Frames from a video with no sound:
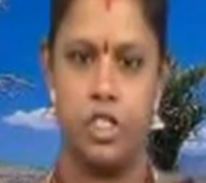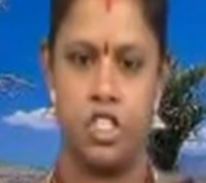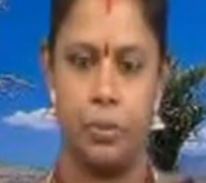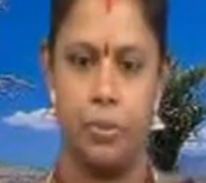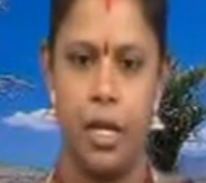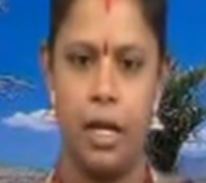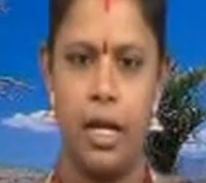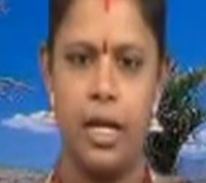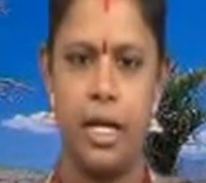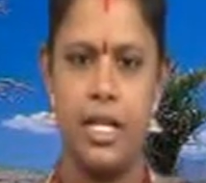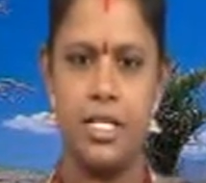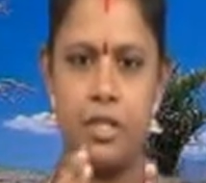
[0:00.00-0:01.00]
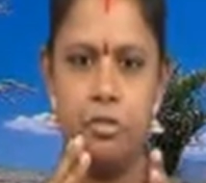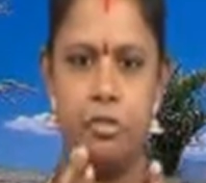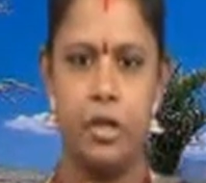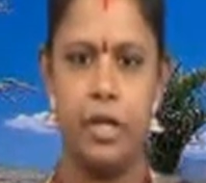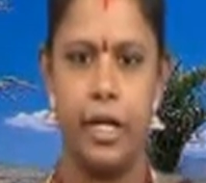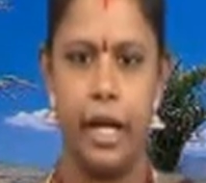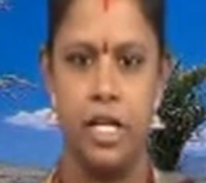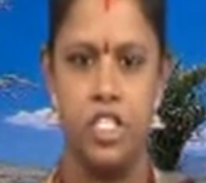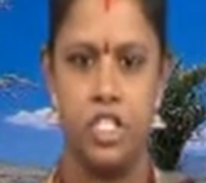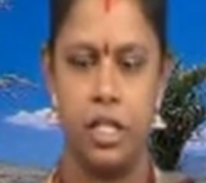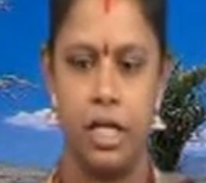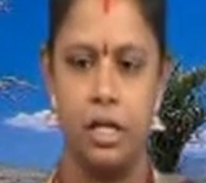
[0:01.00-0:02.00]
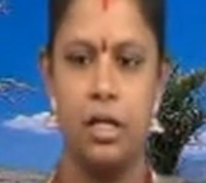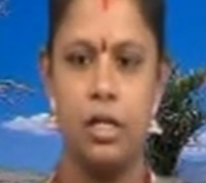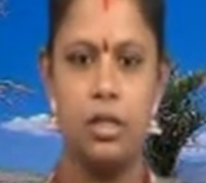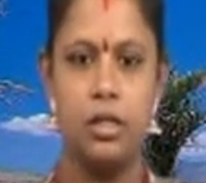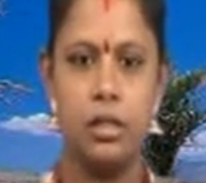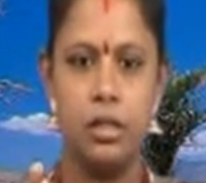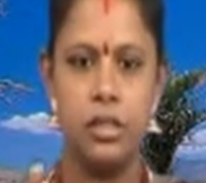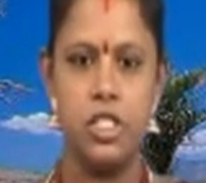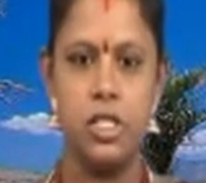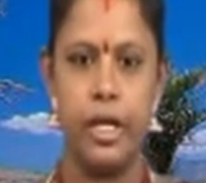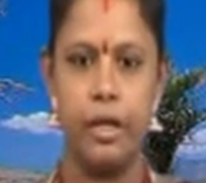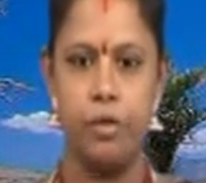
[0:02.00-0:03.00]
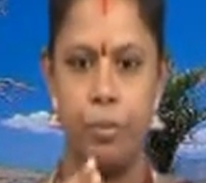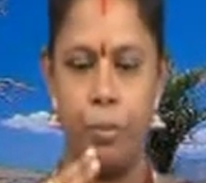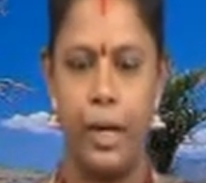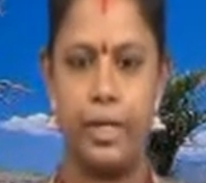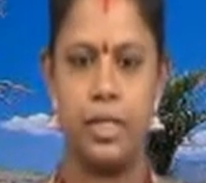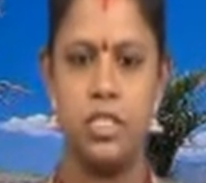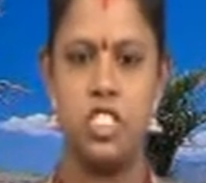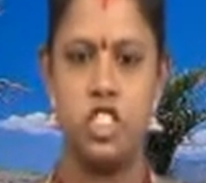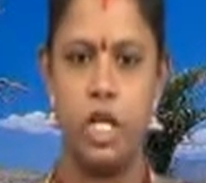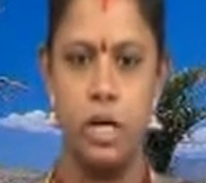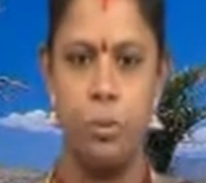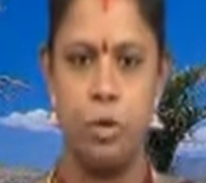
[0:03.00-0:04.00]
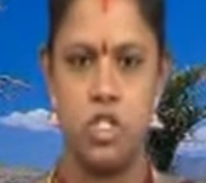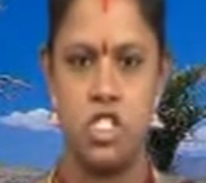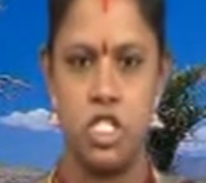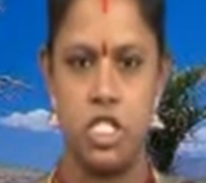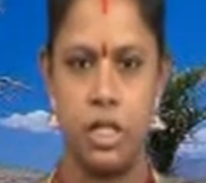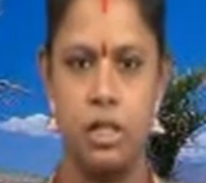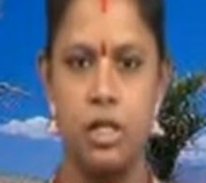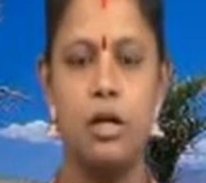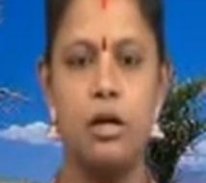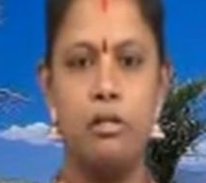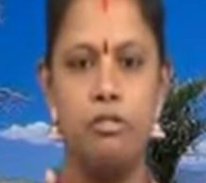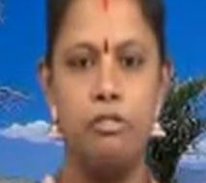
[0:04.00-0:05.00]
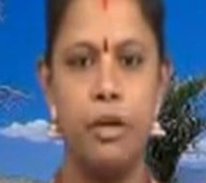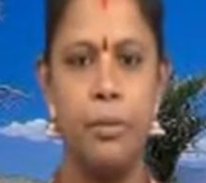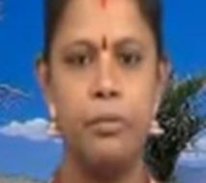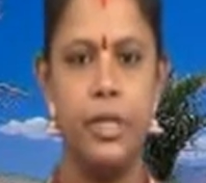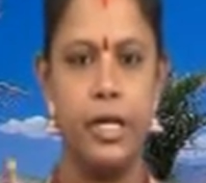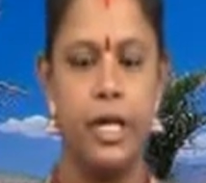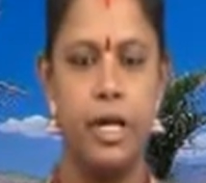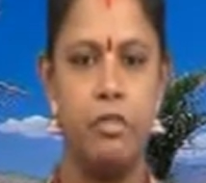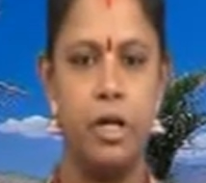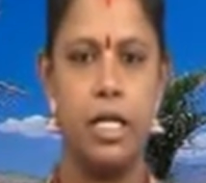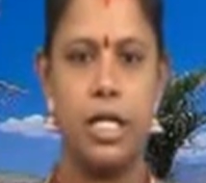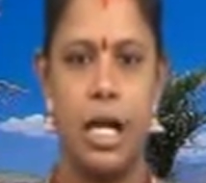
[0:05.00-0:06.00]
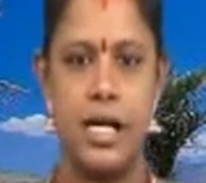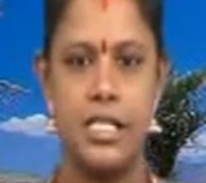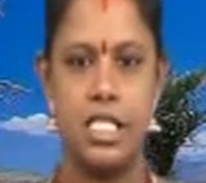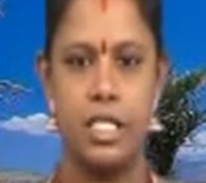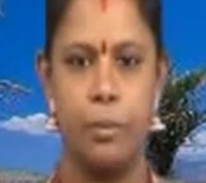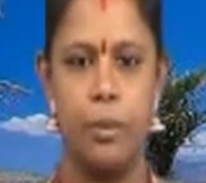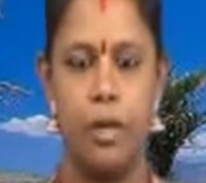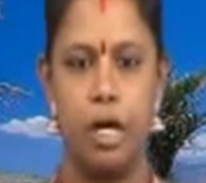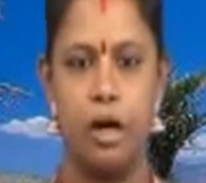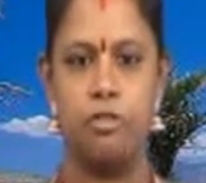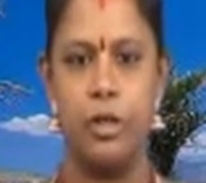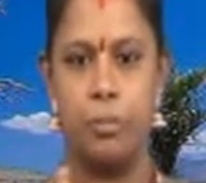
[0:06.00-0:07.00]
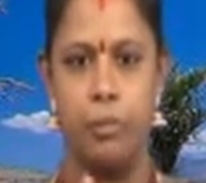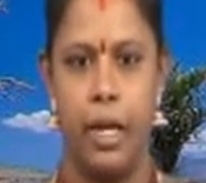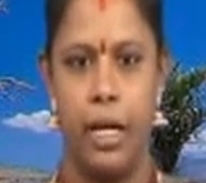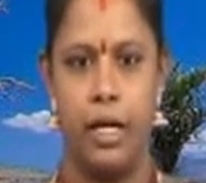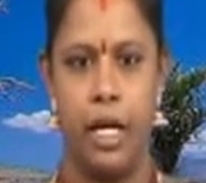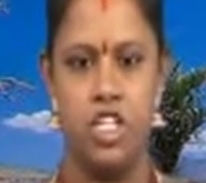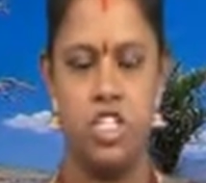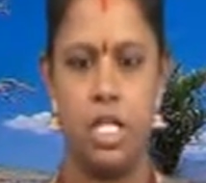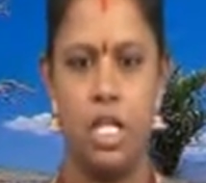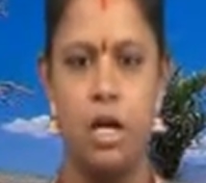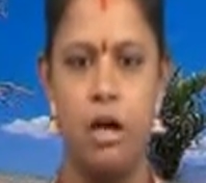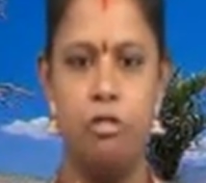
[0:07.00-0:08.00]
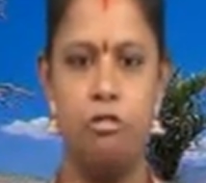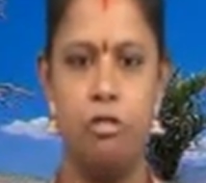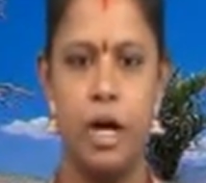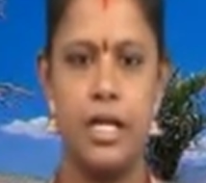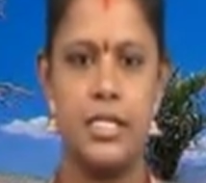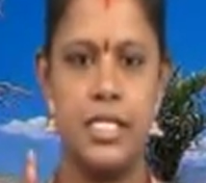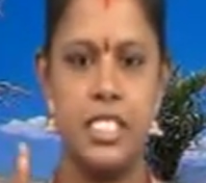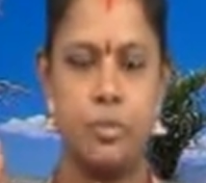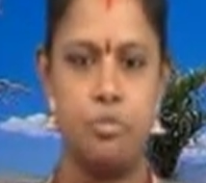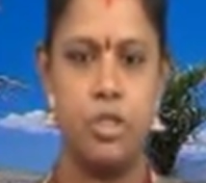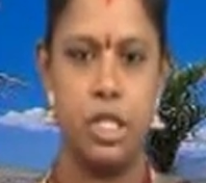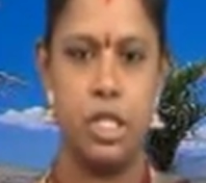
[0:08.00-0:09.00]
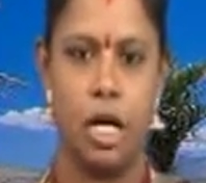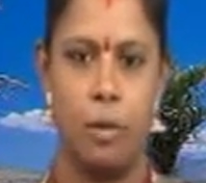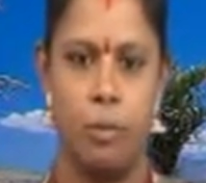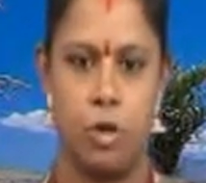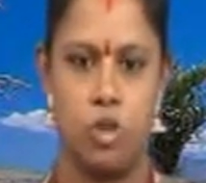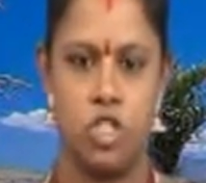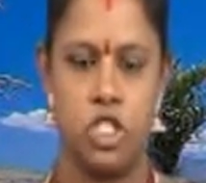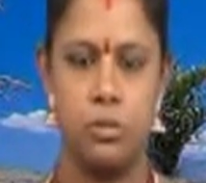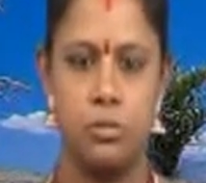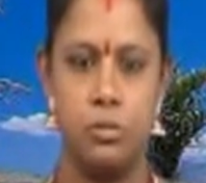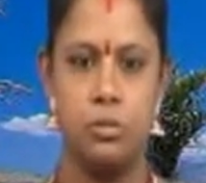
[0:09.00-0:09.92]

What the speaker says: entry. It is a word entry derived by the chain procedure from the given class number of the main entry for a subject approach.